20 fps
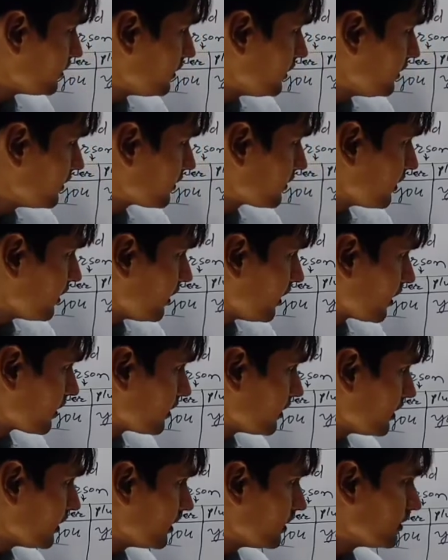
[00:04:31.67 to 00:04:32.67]
these
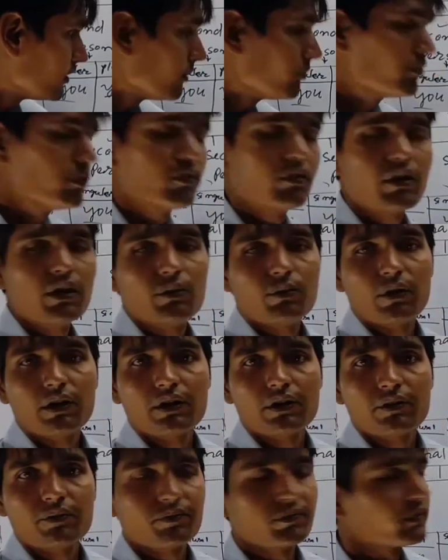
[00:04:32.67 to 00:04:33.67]
are in the plural
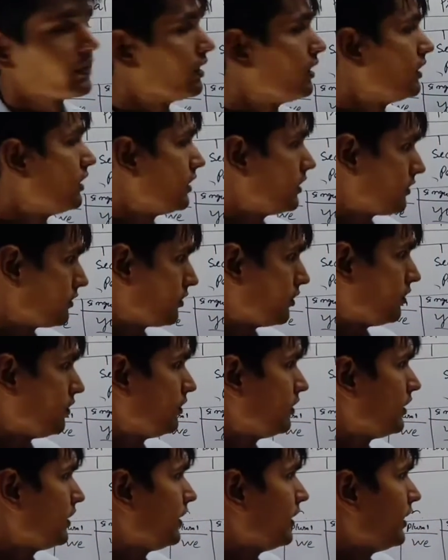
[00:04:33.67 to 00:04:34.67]
one.
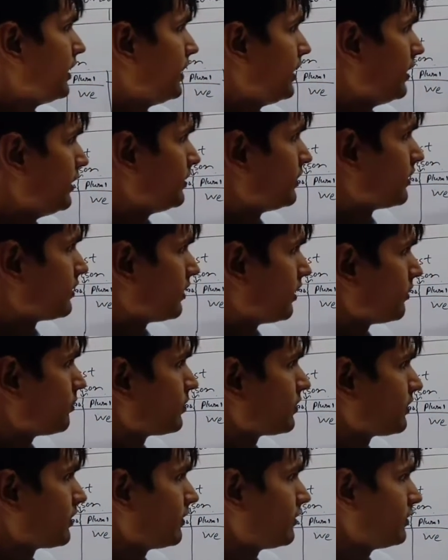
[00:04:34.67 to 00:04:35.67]
So in the third
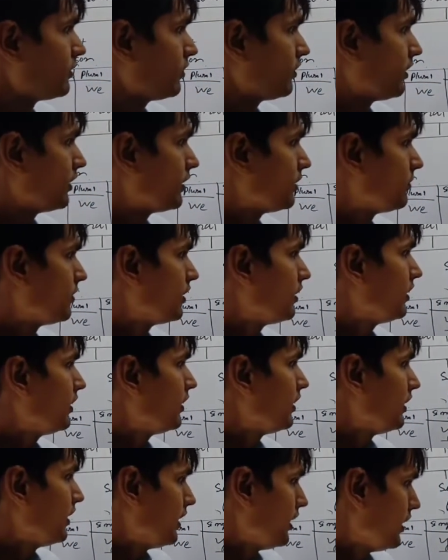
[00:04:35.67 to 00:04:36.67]
person singular number,
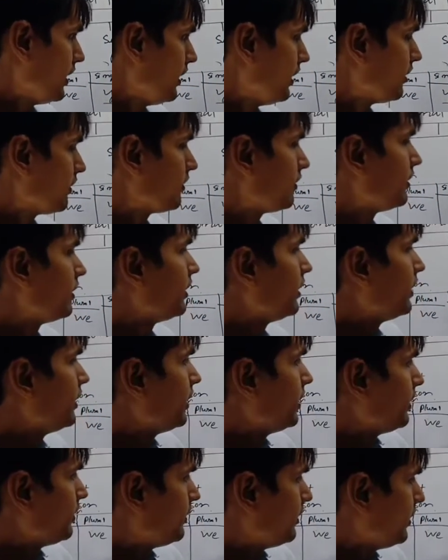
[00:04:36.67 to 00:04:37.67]
here
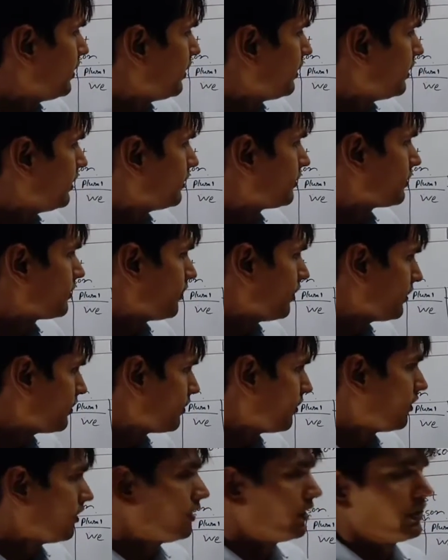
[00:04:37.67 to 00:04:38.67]
there is
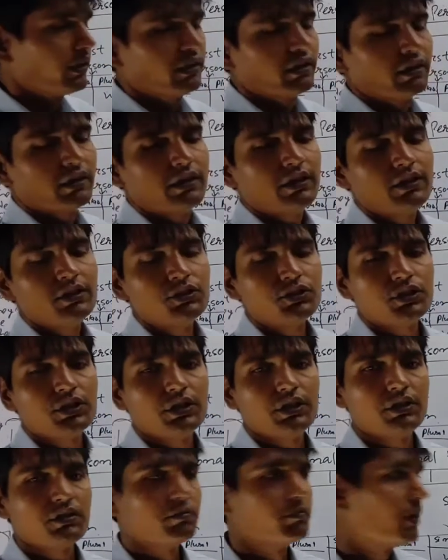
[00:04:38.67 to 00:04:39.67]
not only he, she,
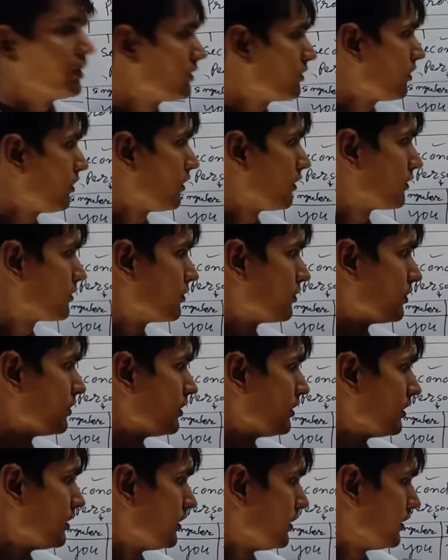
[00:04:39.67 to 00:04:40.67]
it, but
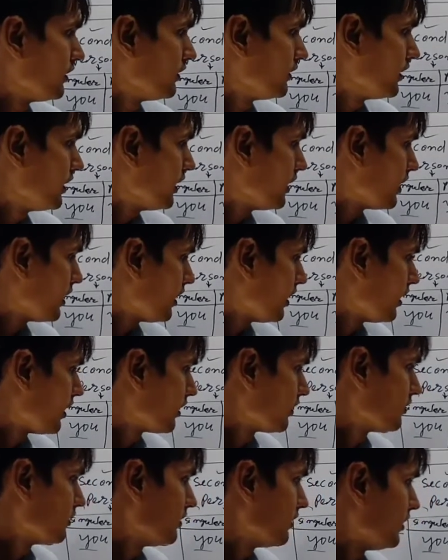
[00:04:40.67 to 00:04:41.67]
also there
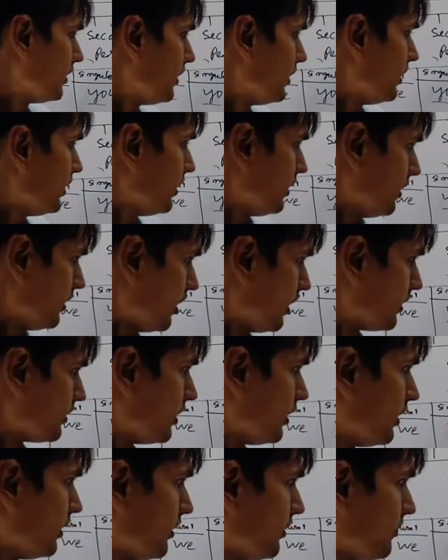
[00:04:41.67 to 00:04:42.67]
are
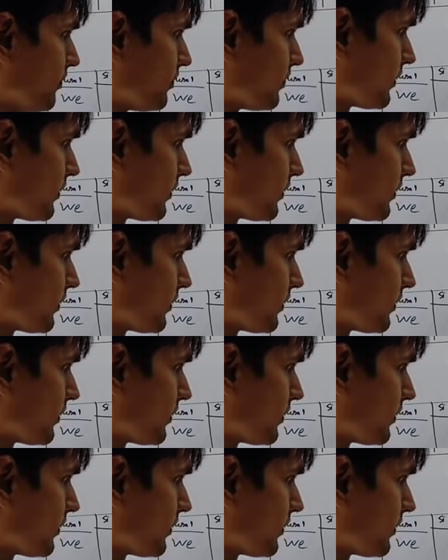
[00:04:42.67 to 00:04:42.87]
Radha,